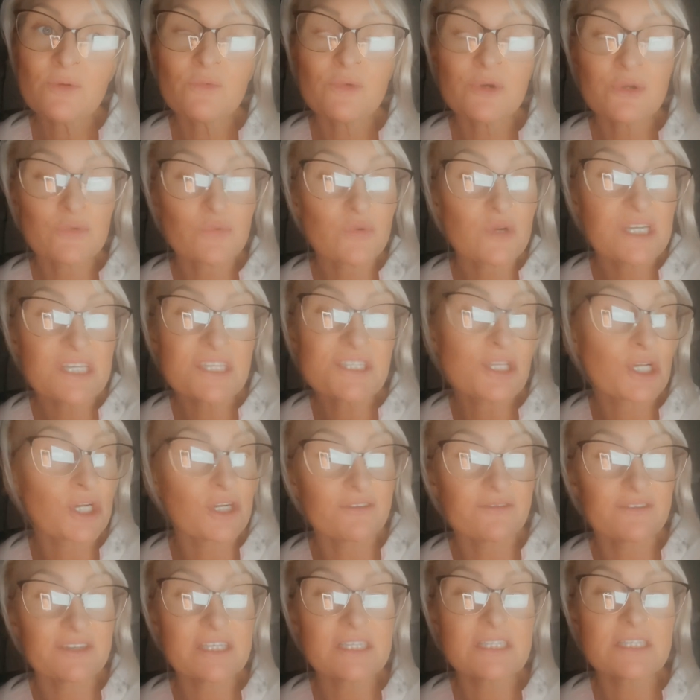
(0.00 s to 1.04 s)
would
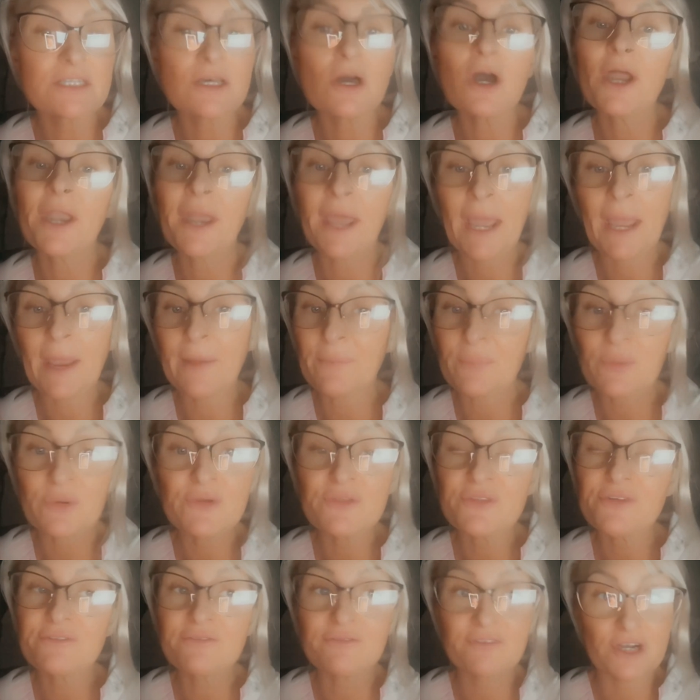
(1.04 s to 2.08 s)
resurface on April
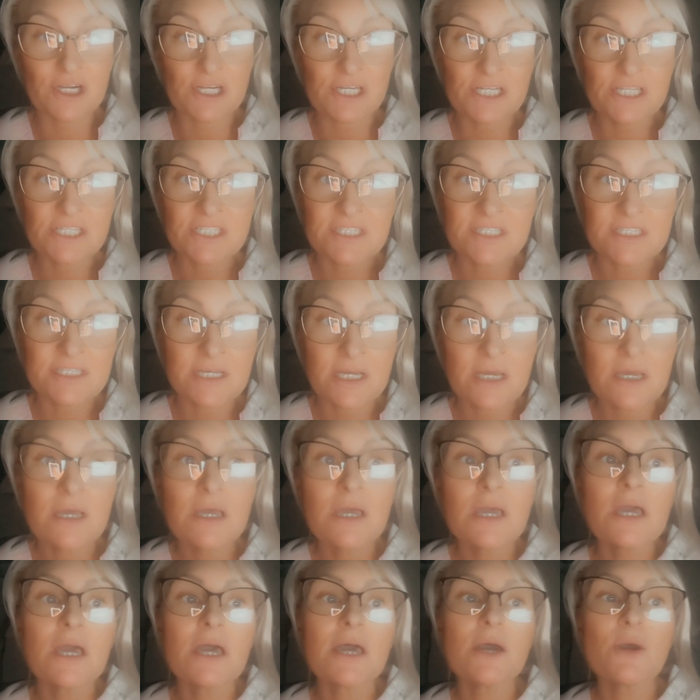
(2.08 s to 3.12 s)
the 1st
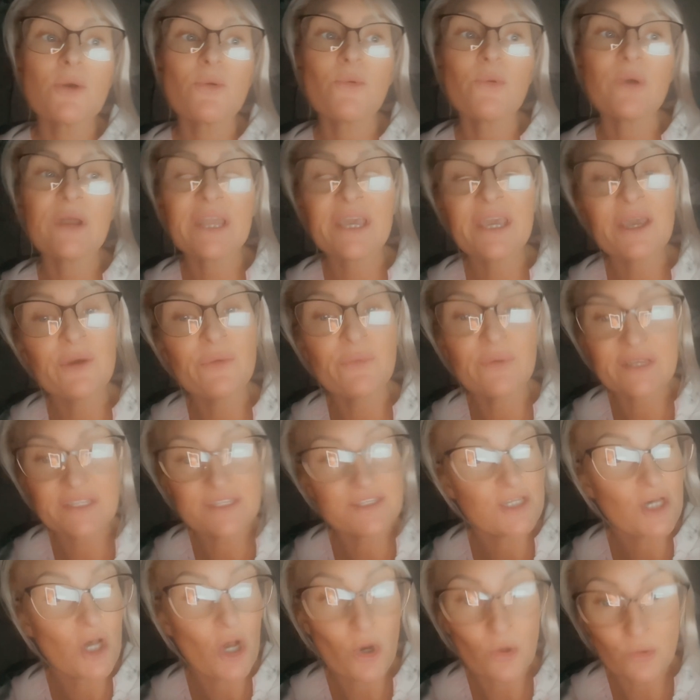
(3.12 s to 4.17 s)
when he went
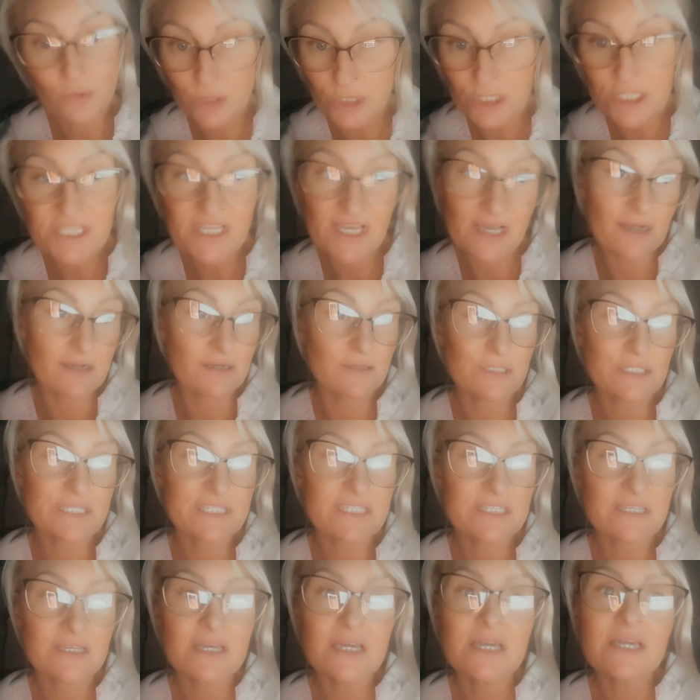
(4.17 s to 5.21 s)
to Holder's
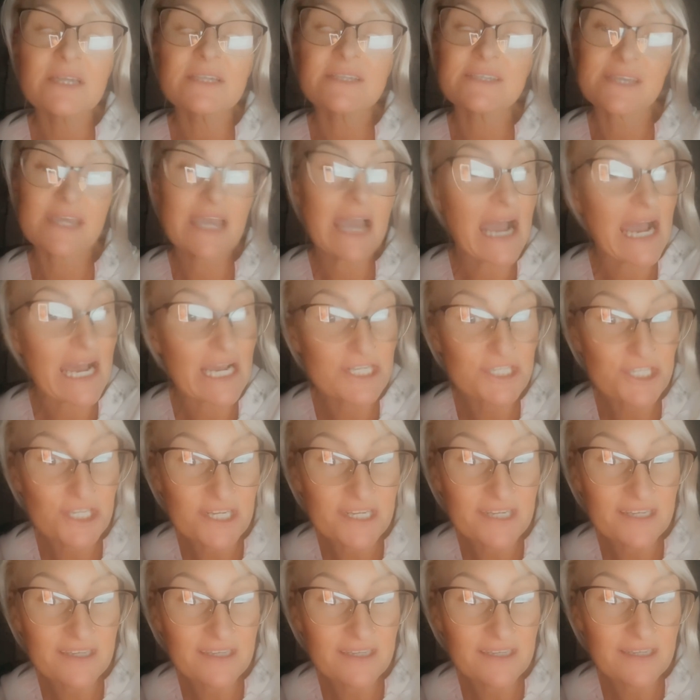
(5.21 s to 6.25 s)
house,
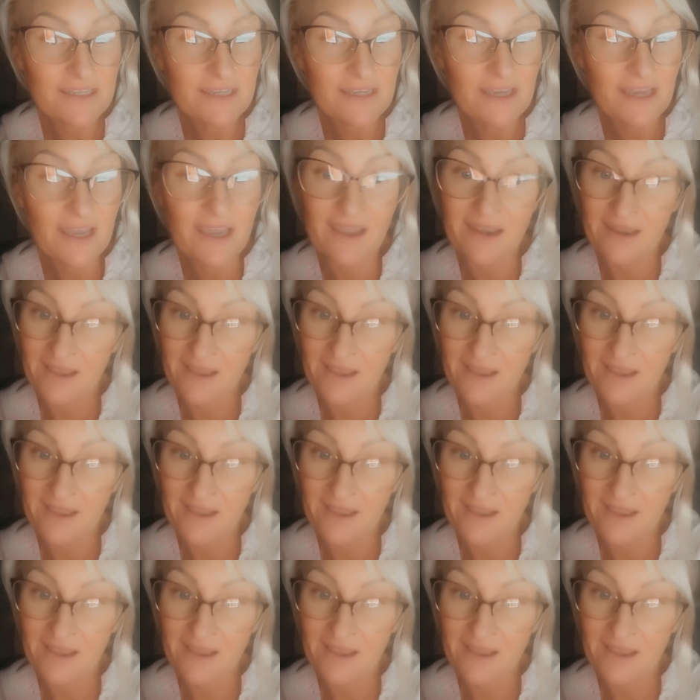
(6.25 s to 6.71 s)
dehydrated and